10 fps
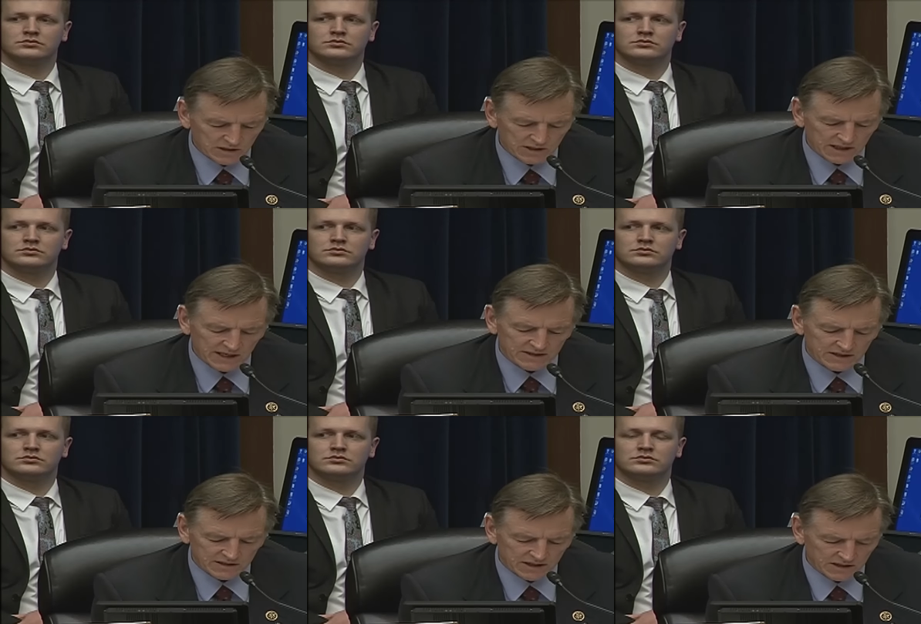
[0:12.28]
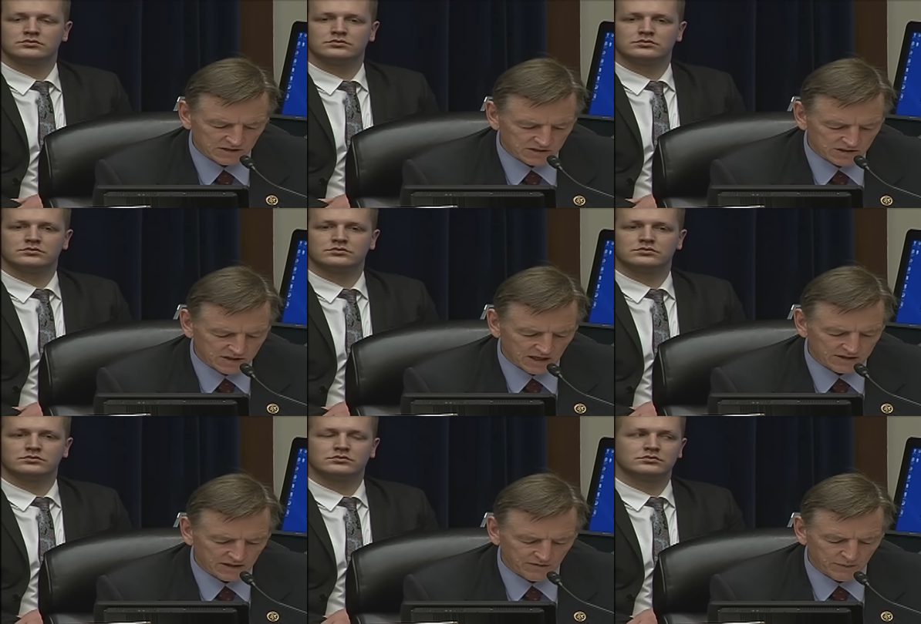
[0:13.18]
Speaker 1: looking at the intelligence
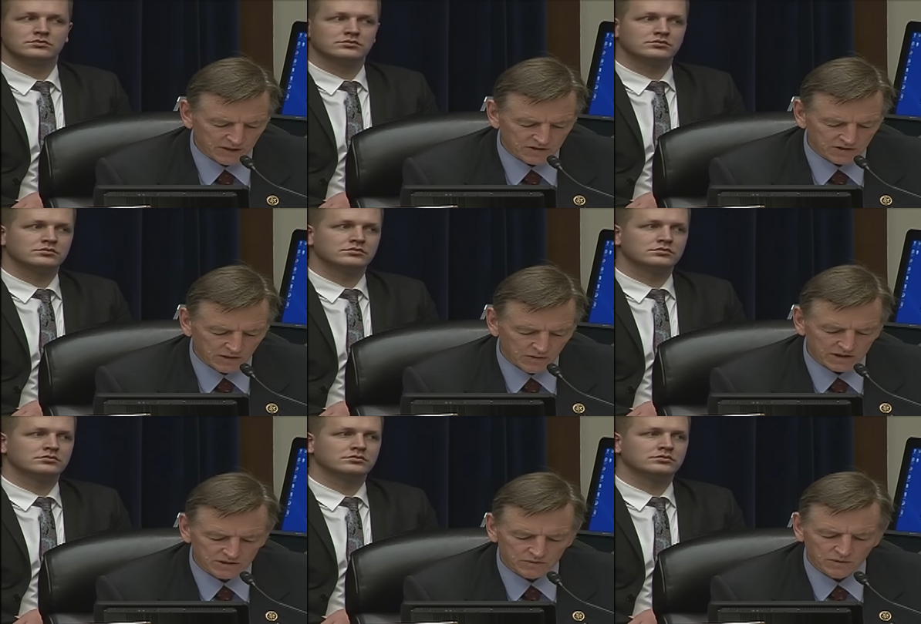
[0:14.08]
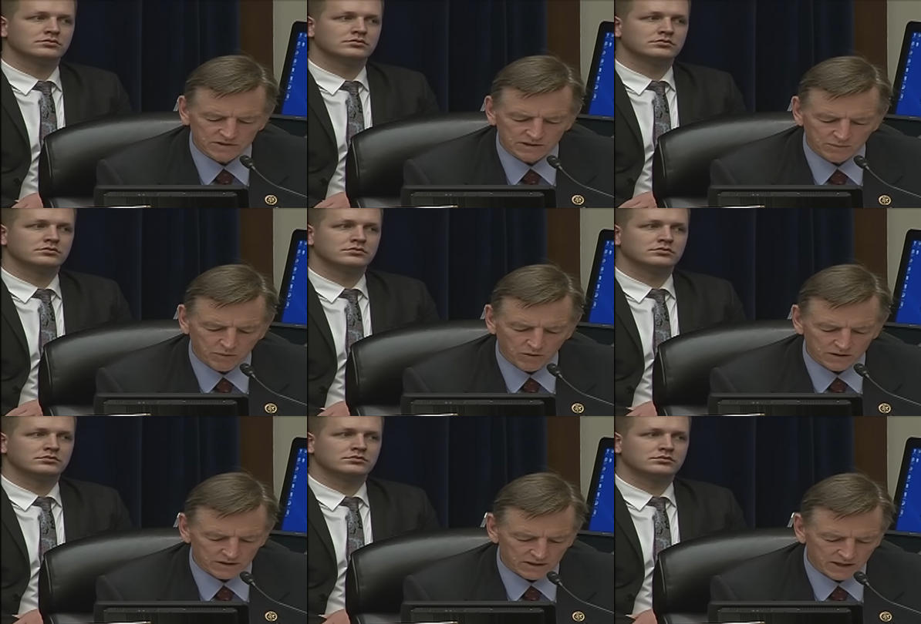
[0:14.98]
thought the information in question wasn't
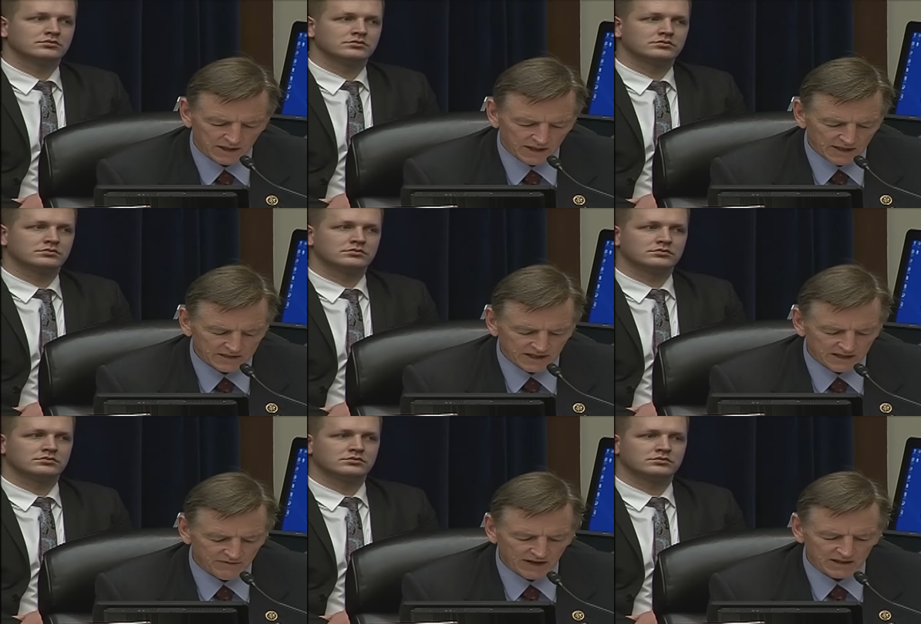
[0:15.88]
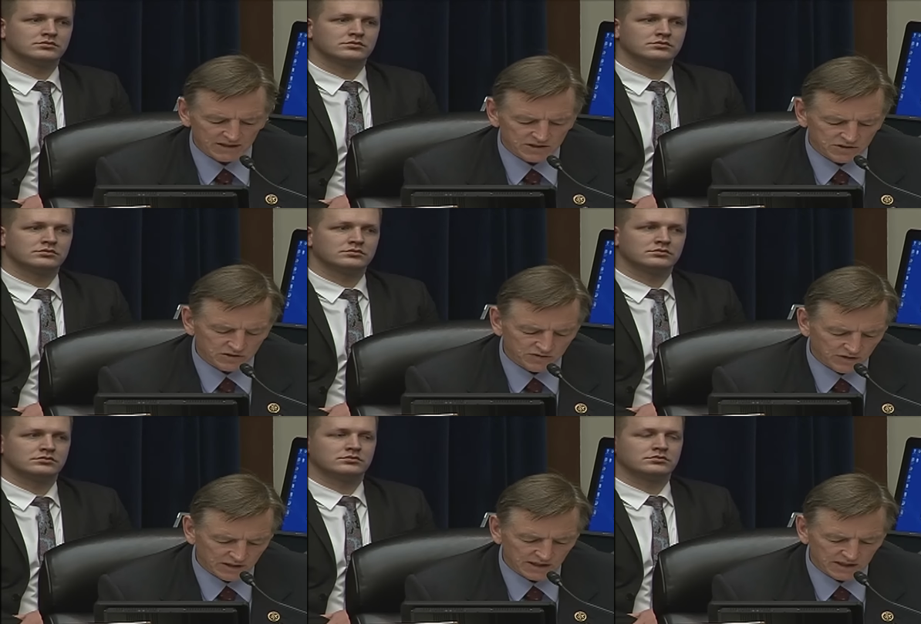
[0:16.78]
important? Is that a valid excuse
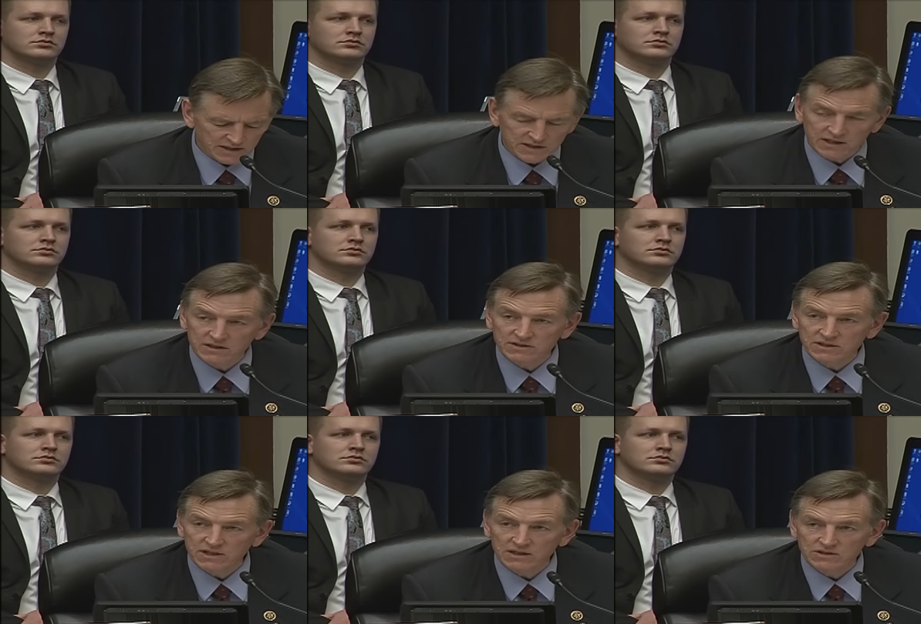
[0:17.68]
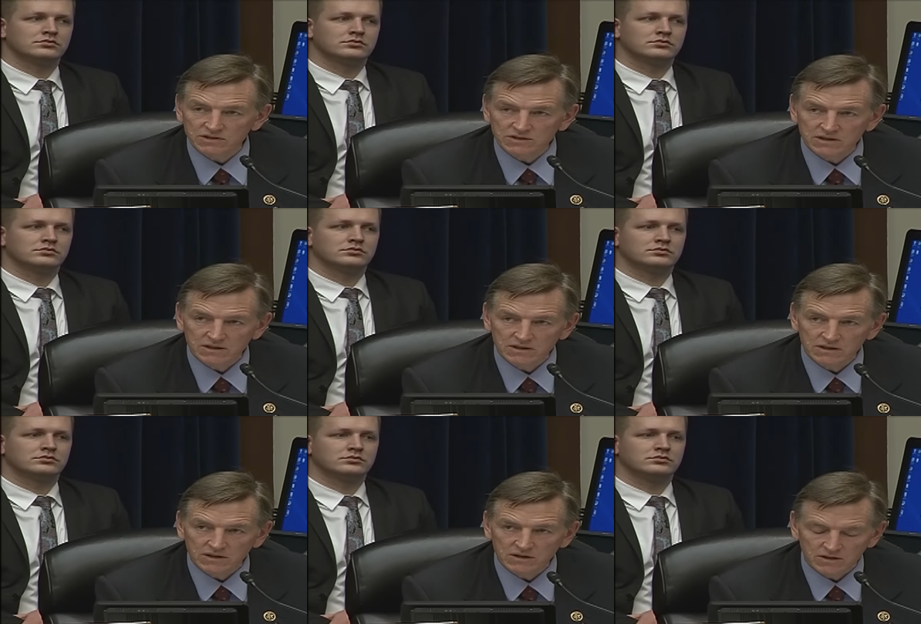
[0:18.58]
for leaking signals intelligence?
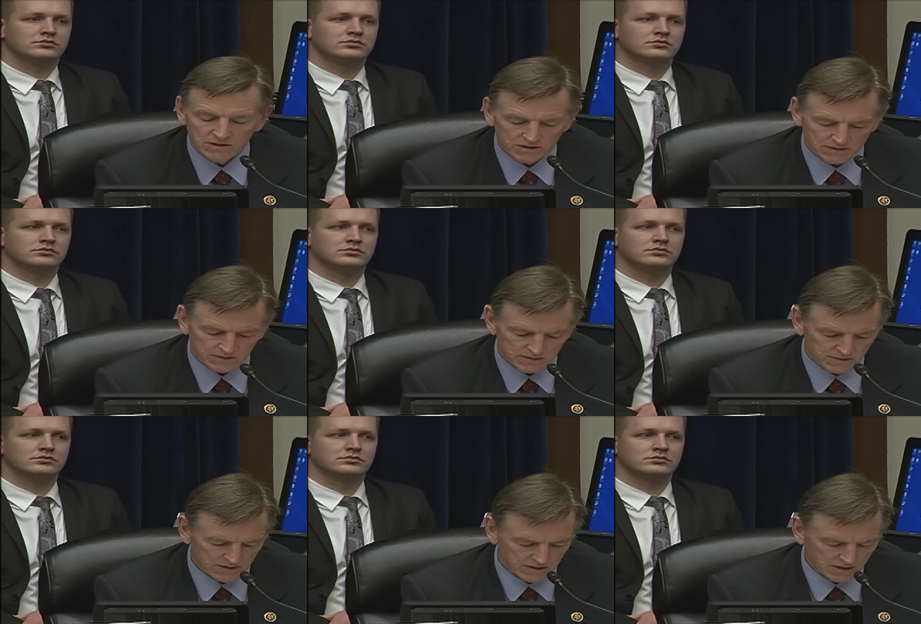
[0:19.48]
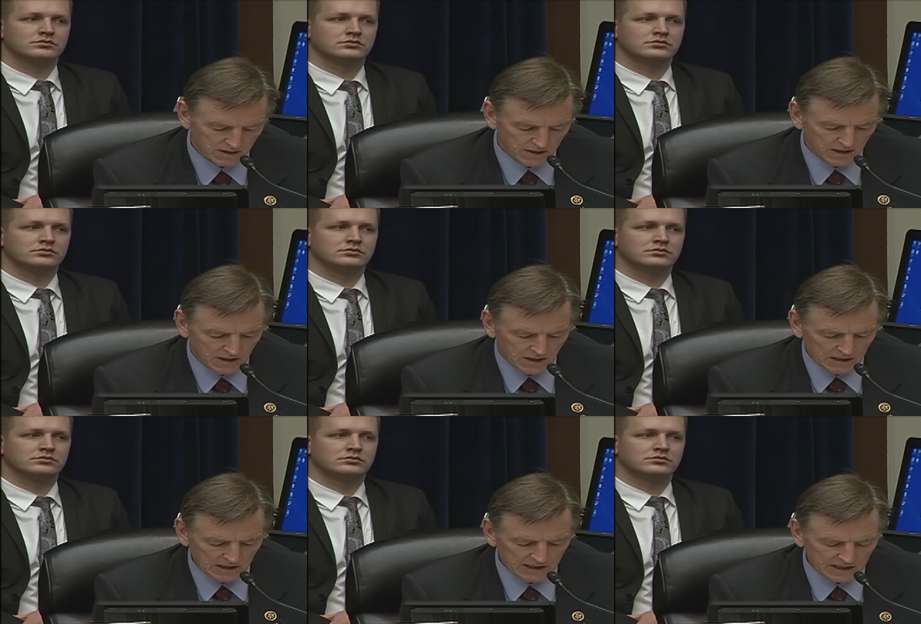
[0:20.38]
No, sir.
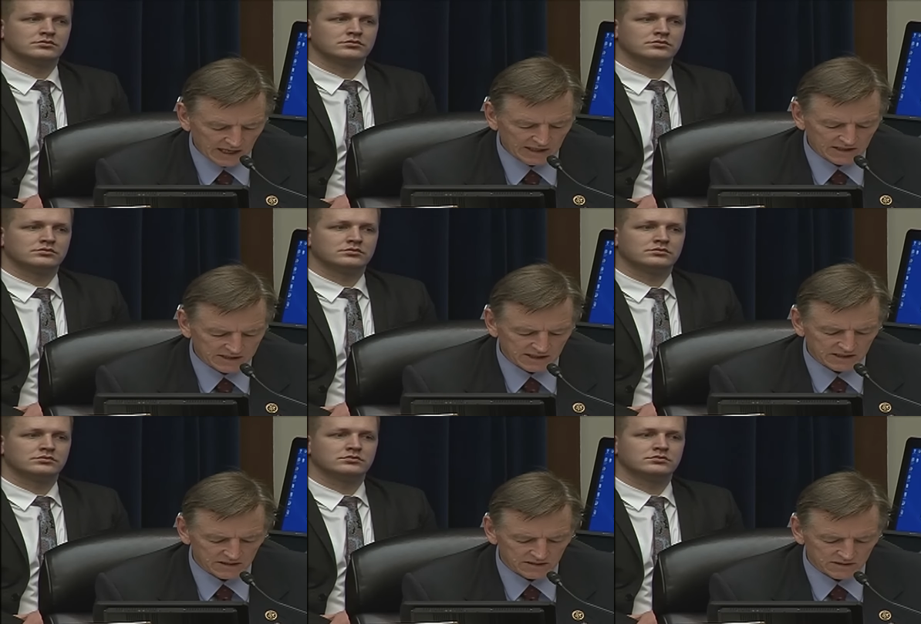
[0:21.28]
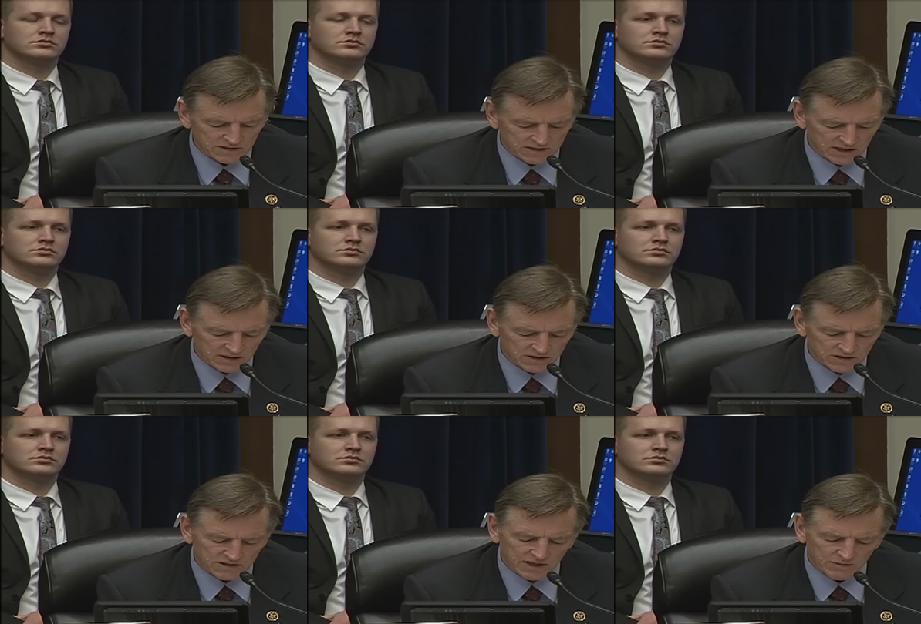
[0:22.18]
Leaking any signals
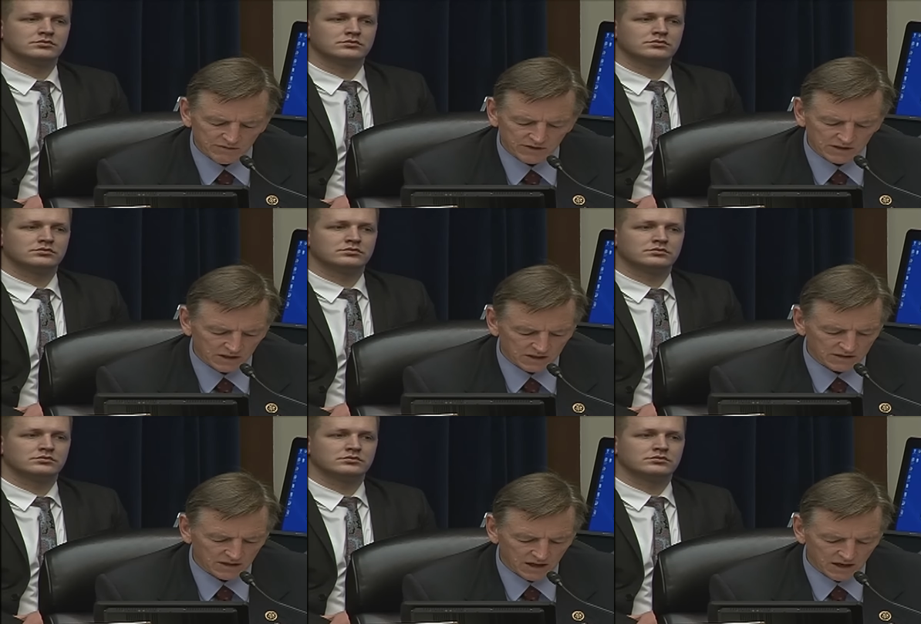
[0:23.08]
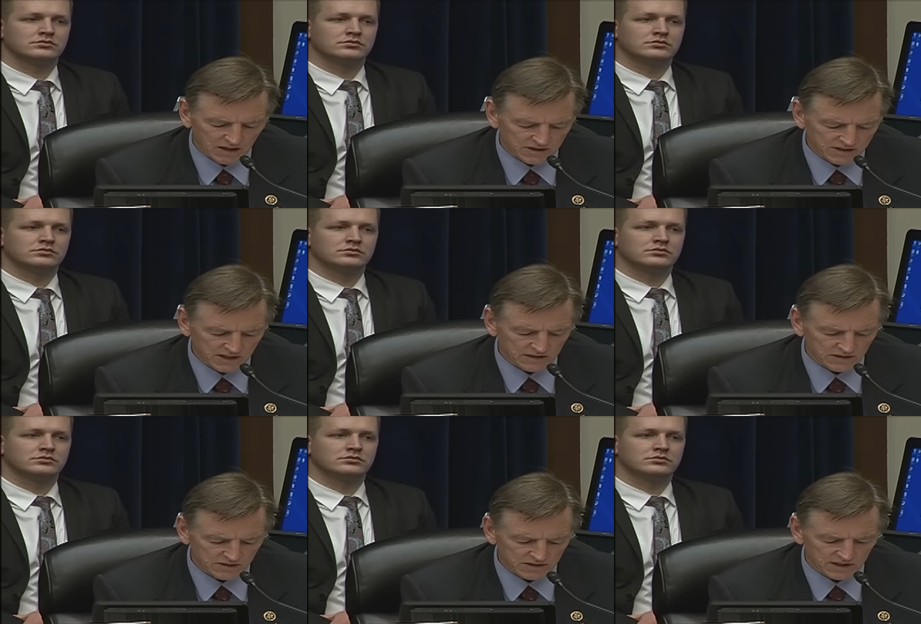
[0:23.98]
intelligence can reveal our, our
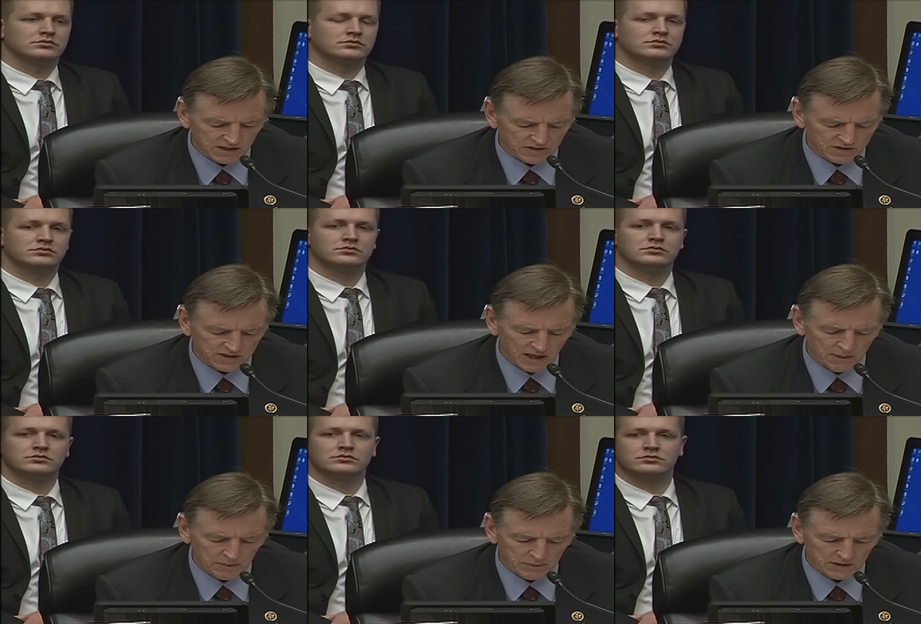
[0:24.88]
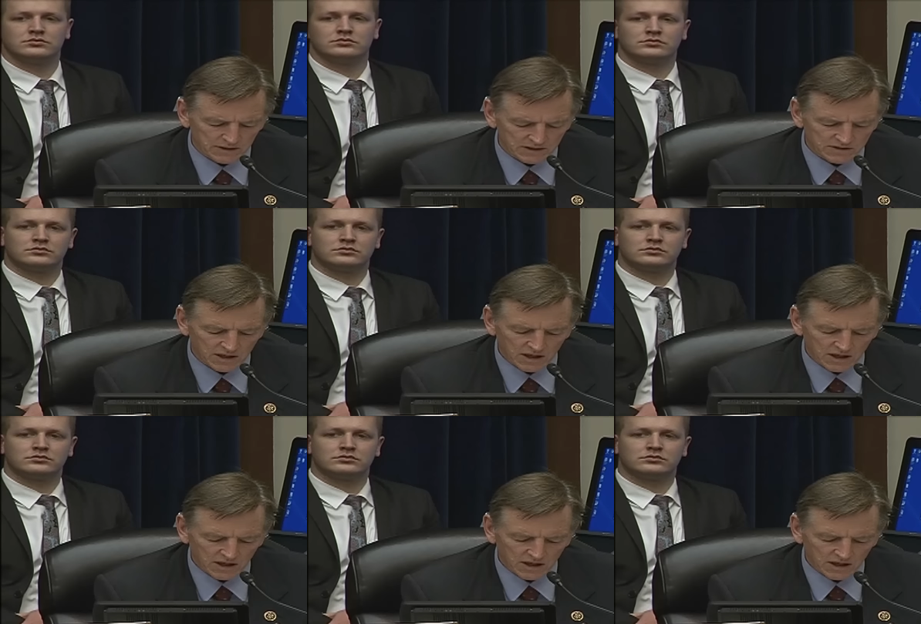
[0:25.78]
signals intelligence capabilities